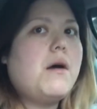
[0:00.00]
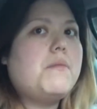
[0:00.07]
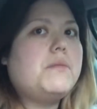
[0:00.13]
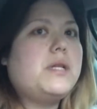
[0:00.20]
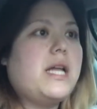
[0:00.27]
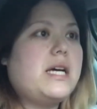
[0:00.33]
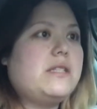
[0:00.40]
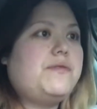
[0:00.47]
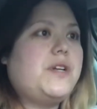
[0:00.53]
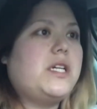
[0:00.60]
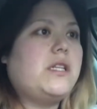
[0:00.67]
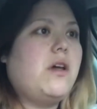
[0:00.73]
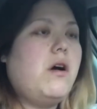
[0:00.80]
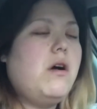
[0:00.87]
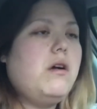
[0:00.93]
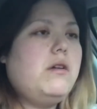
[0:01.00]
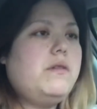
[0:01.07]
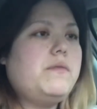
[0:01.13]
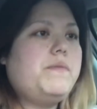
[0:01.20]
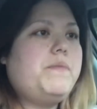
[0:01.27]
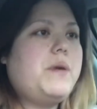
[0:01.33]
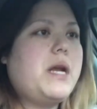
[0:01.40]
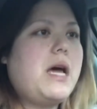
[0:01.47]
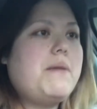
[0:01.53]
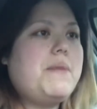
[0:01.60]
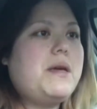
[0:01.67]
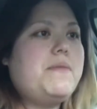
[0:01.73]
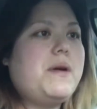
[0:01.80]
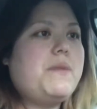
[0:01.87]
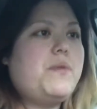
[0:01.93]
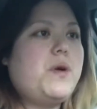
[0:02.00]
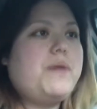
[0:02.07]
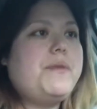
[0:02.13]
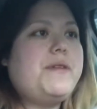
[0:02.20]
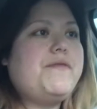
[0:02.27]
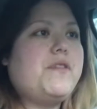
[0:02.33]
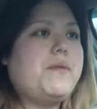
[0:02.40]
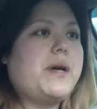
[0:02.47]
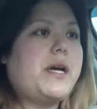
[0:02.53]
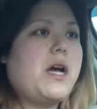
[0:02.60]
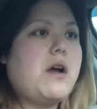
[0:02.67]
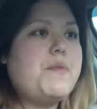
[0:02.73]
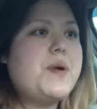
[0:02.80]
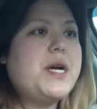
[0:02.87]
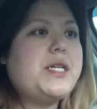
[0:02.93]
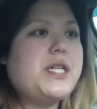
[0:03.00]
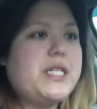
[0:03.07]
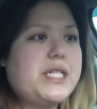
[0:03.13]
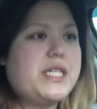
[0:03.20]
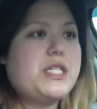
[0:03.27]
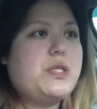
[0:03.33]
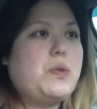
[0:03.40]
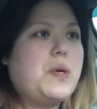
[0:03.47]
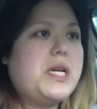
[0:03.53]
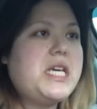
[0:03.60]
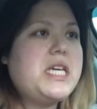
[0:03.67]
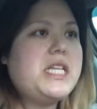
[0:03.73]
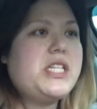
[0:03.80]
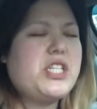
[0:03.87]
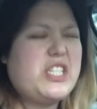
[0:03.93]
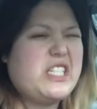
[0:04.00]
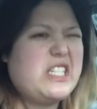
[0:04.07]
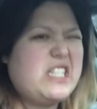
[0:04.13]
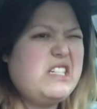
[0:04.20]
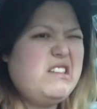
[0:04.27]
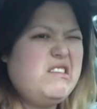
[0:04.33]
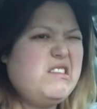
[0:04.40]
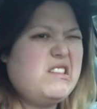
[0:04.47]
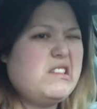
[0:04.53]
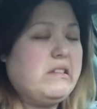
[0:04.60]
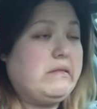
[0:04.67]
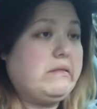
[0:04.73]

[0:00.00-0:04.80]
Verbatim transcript: last very long, but I made my appointment for my chiropractor at 10:20 just in case.